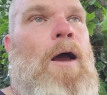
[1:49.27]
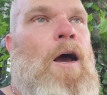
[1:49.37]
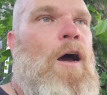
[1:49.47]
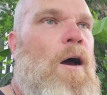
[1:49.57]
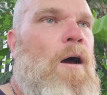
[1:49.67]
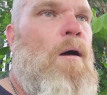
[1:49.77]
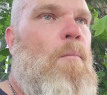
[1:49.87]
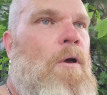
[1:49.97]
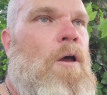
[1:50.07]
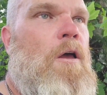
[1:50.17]

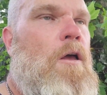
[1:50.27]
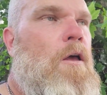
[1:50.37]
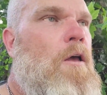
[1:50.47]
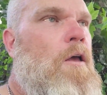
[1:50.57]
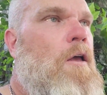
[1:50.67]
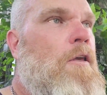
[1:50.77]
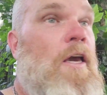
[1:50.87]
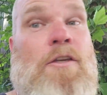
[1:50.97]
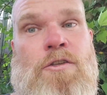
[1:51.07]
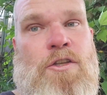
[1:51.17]

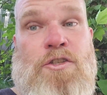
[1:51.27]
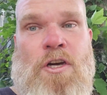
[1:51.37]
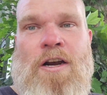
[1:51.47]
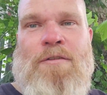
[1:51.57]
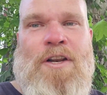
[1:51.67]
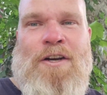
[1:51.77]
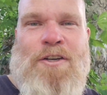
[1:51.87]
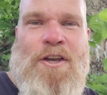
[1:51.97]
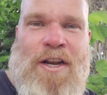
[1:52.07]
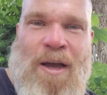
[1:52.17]
So the site of the
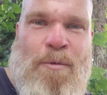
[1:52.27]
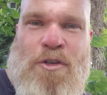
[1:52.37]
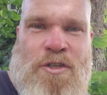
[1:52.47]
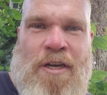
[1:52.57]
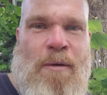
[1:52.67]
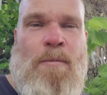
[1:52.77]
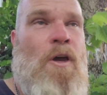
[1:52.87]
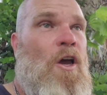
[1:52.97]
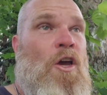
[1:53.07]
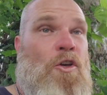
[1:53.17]
London Canal Museum
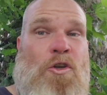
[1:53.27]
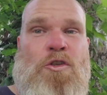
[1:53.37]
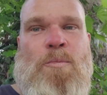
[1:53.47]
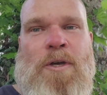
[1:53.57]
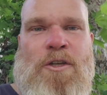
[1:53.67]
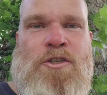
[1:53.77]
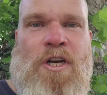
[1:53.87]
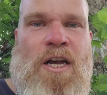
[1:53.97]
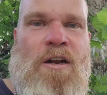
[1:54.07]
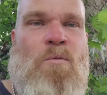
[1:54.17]
used to be a
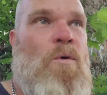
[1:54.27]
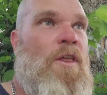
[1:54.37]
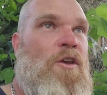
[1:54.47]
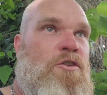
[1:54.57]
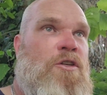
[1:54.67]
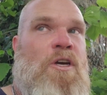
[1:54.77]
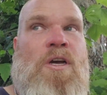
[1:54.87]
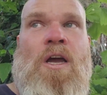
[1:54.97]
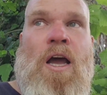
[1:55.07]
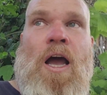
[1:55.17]
site where they used to